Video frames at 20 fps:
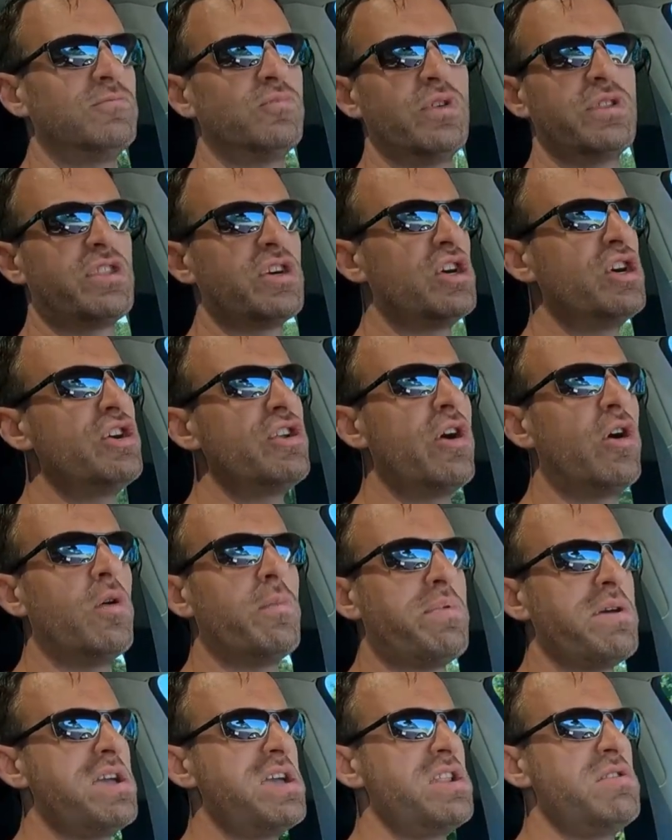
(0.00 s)
With the hood
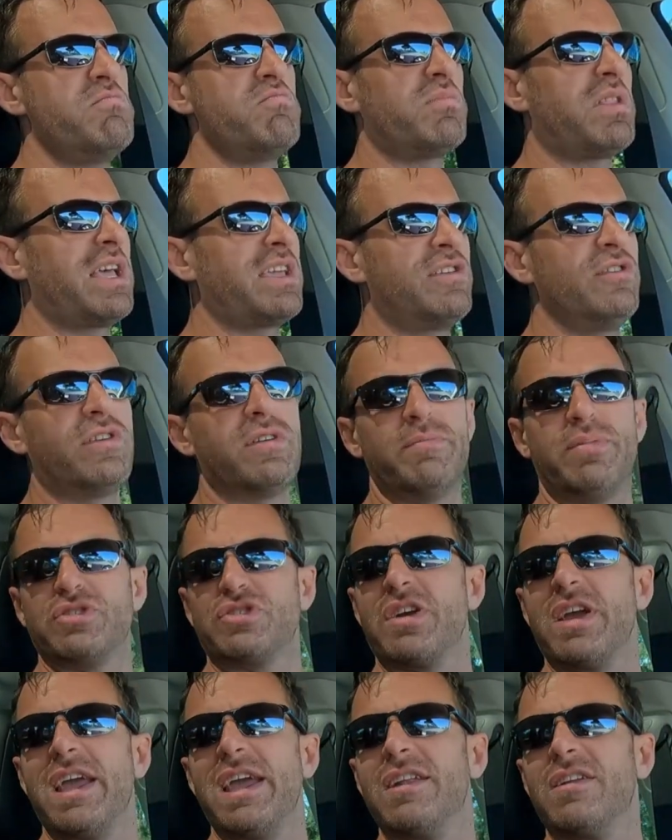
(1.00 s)
open, like you can put
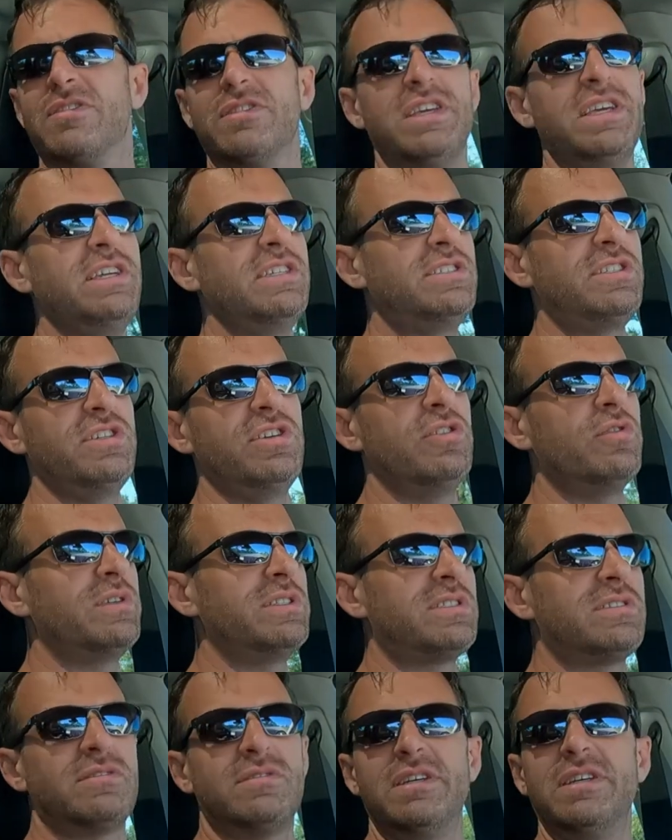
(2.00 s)
your hand on the ECU,
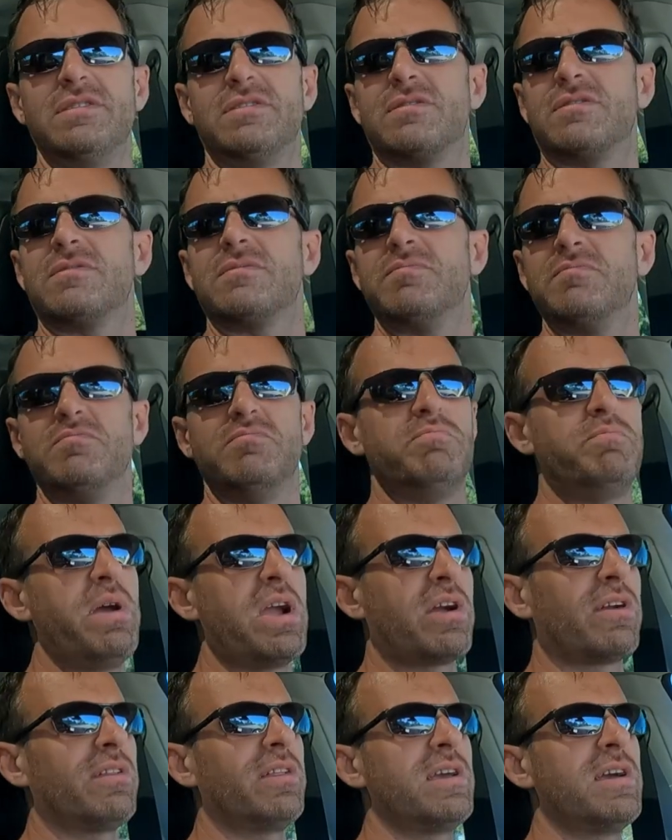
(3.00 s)
it's
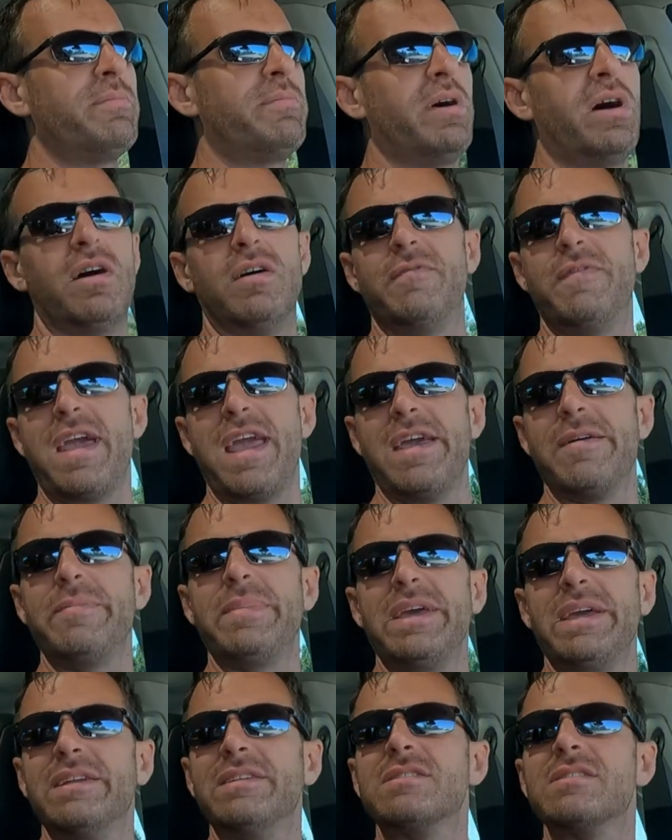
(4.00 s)
barely above
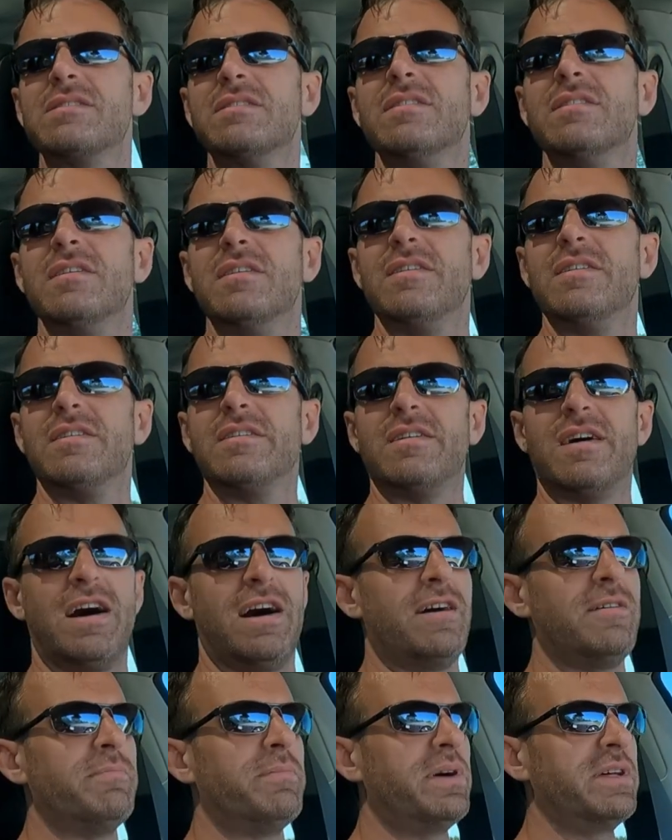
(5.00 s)
ambient.
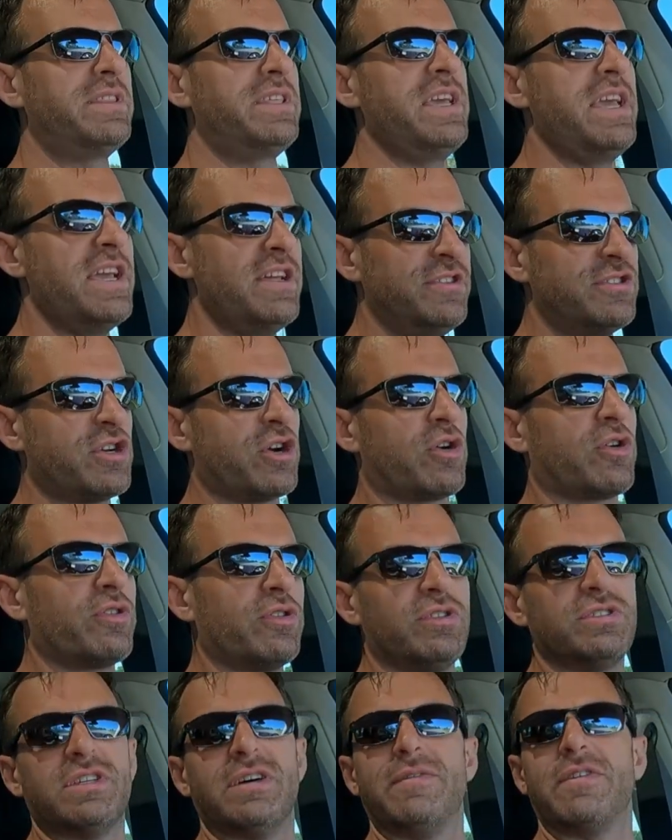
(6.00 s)
But the
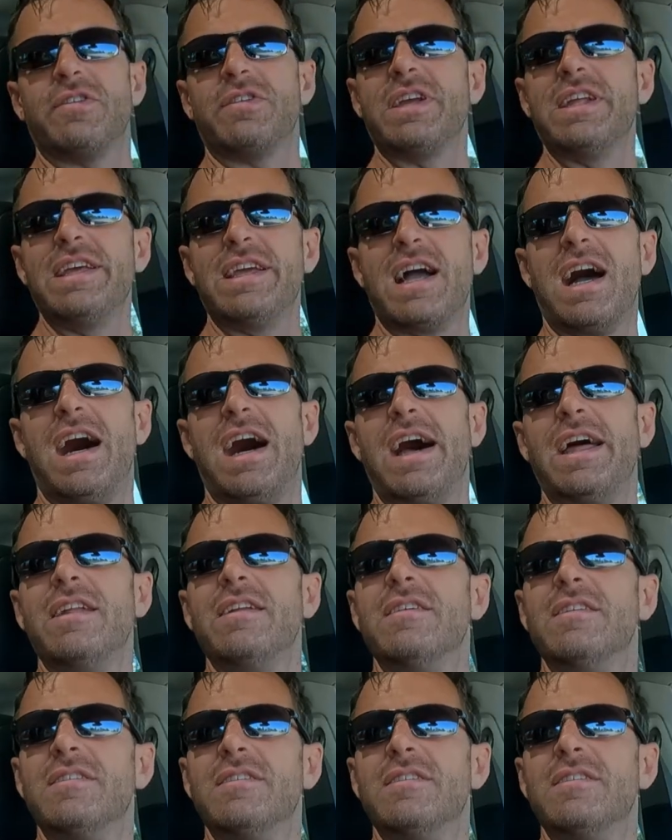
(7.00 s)
internals of it are getting hot.